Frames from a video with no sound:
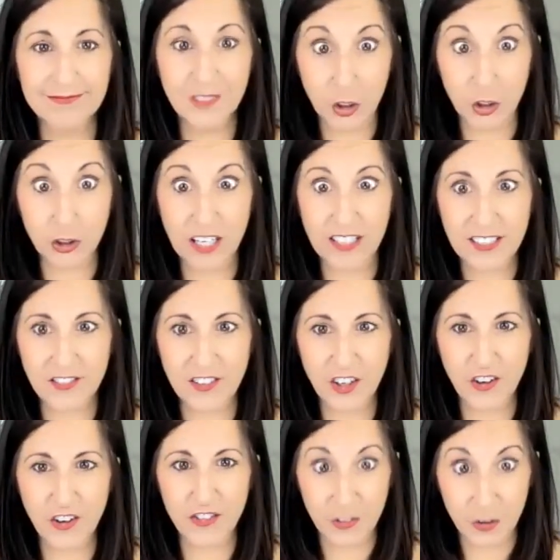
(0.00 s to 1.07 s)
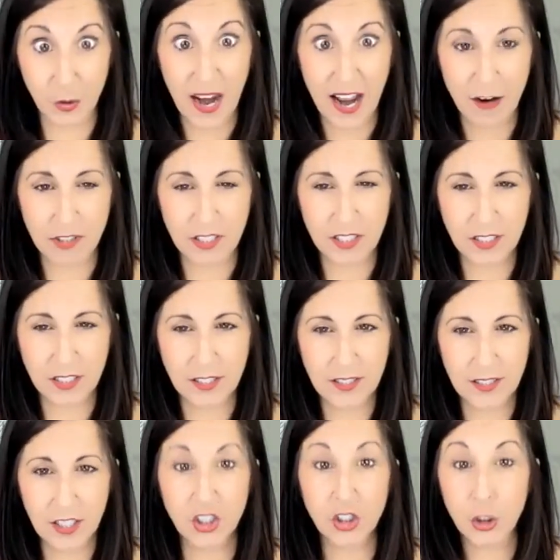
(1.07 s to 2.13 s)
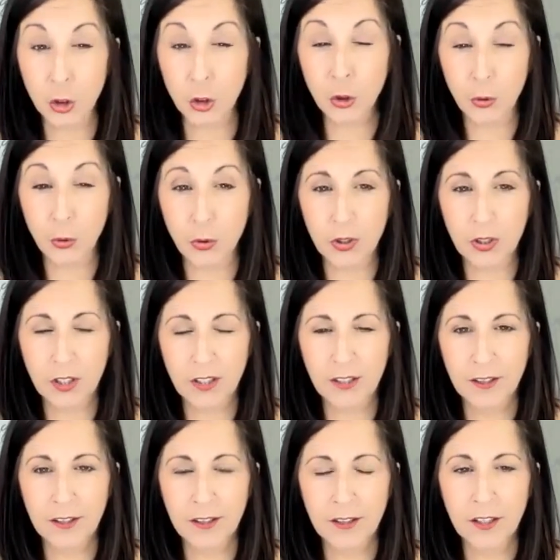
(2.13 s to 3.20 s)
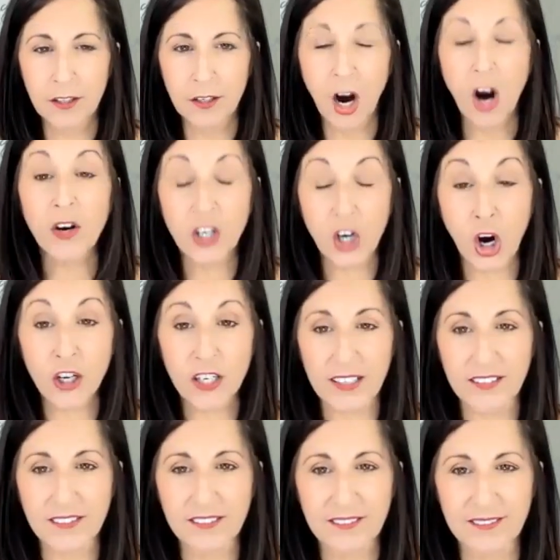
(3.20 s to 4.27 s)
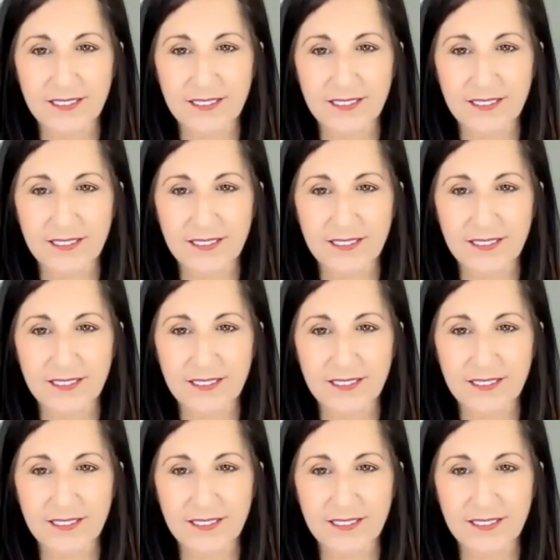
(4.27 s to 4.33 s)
the dust of the earth ground. You are a garden.